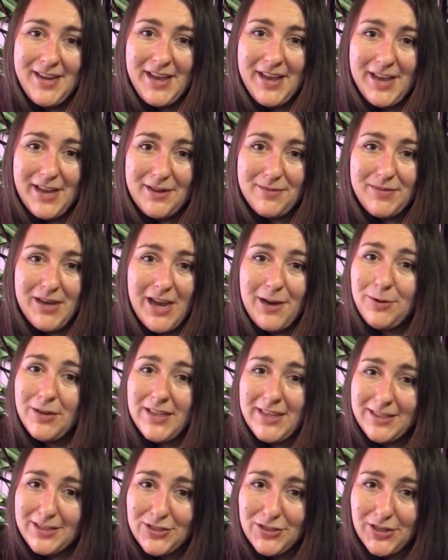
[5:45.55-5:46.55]
I will
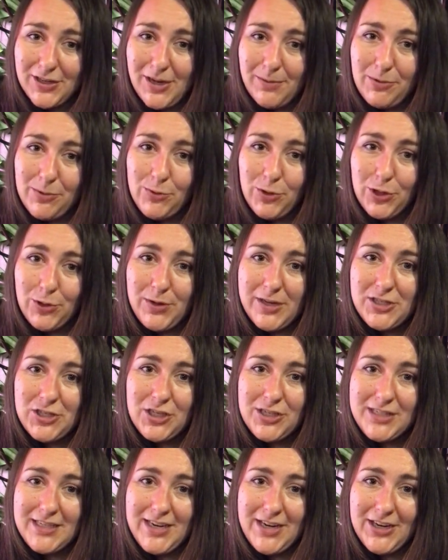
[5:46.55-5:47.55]
answer a couple more
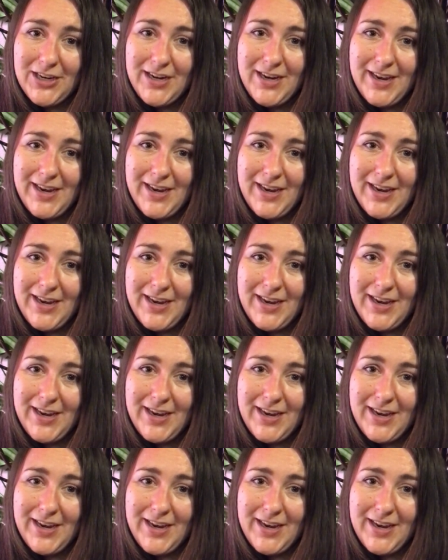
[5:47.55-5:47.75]
questions here,